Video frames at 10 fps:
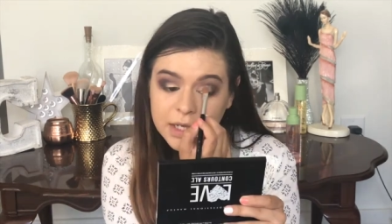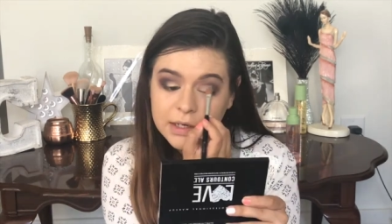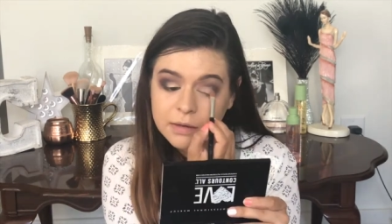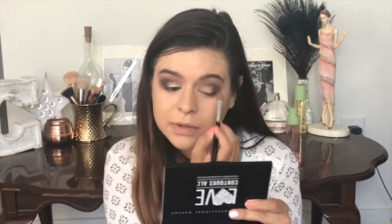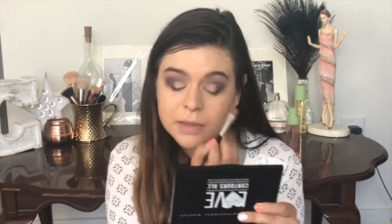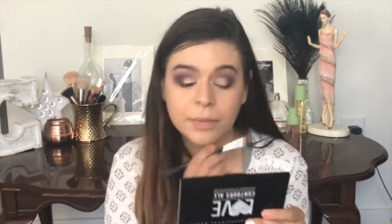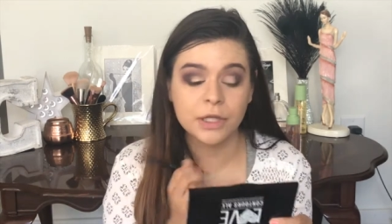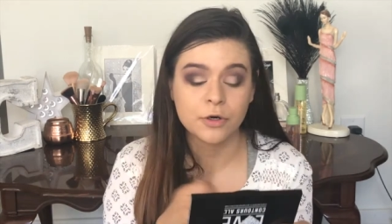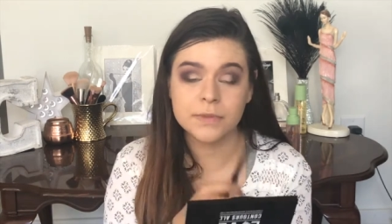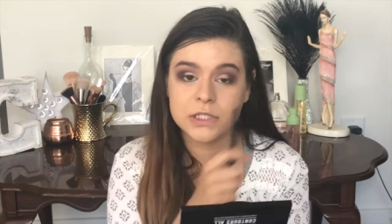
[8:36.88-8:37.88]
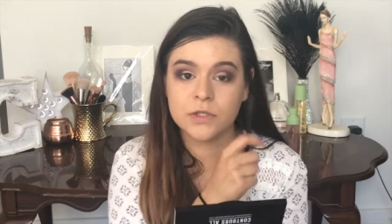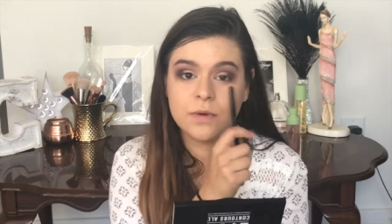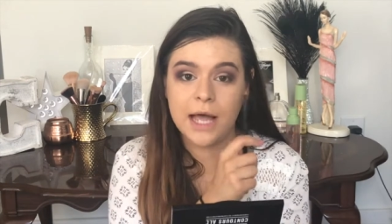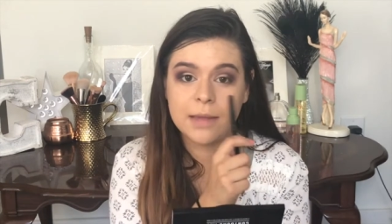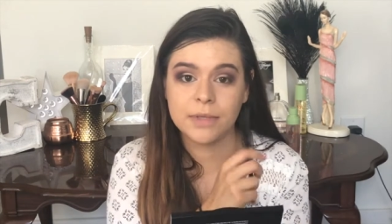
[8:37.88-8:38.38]
And I went up a little bit too
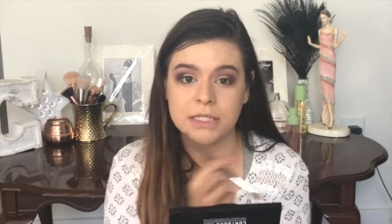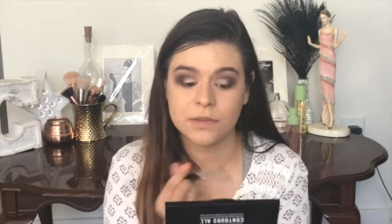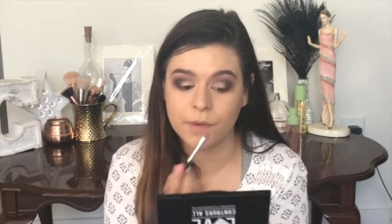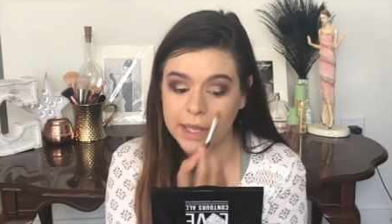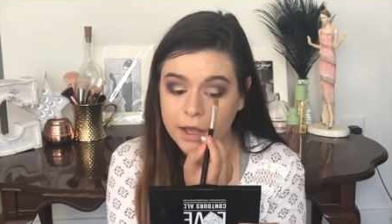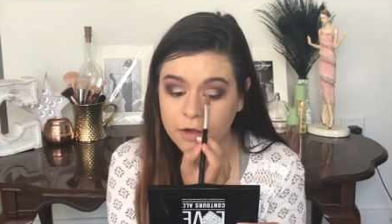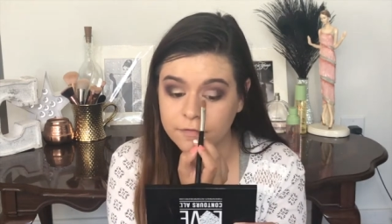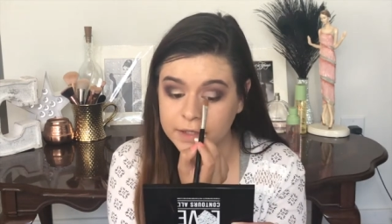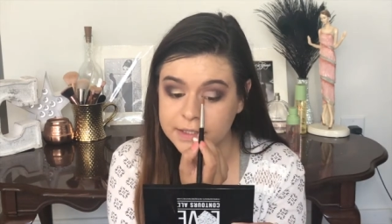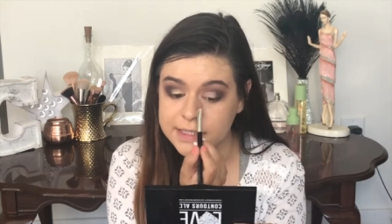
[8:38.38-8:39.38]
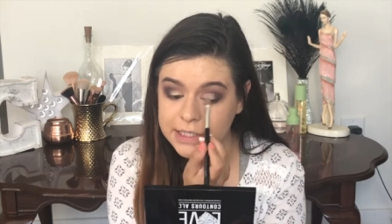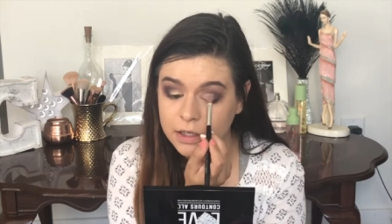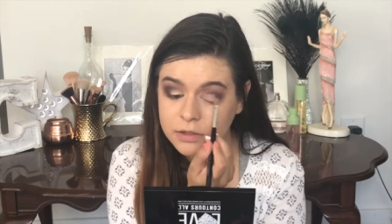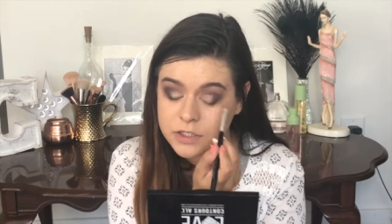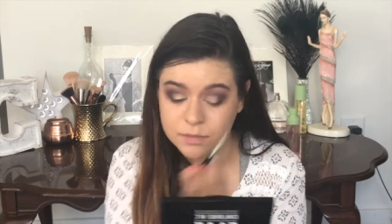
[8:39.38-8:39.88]
high, but it's okay. I'll fix it.
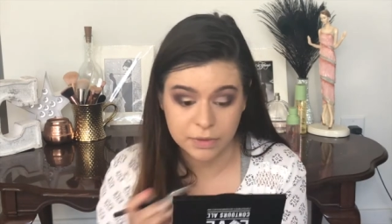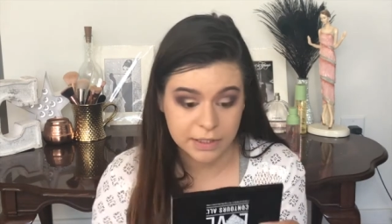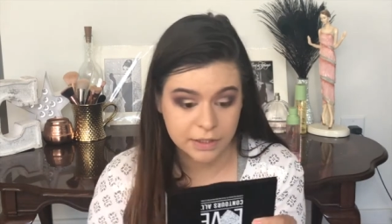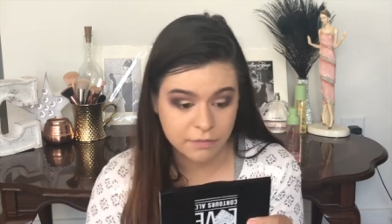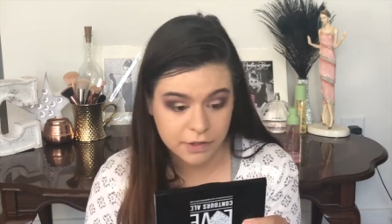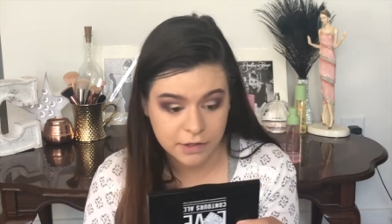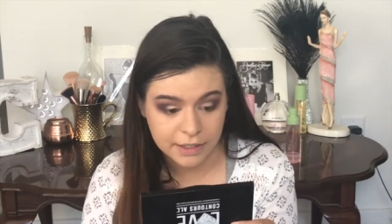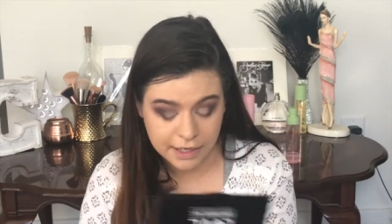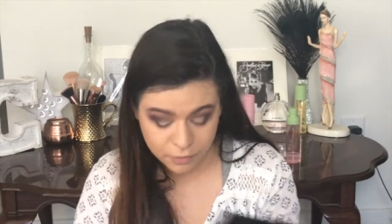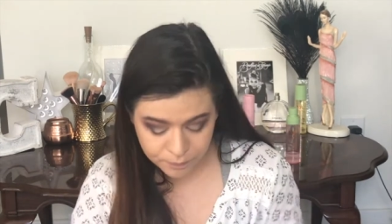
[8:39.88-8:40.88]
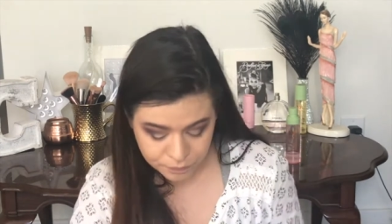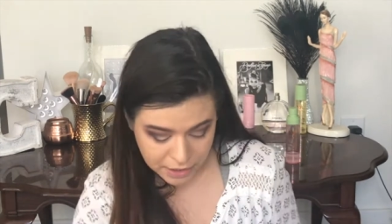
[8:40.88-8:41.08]
I'll just blend everything out.